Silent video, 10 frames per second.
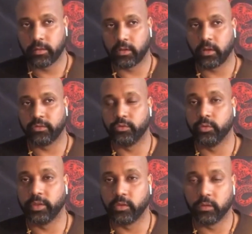called
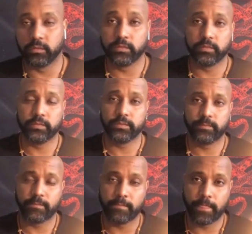Fudumyo.
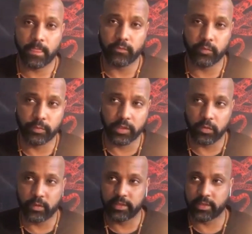
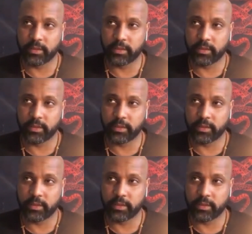Fudumyo is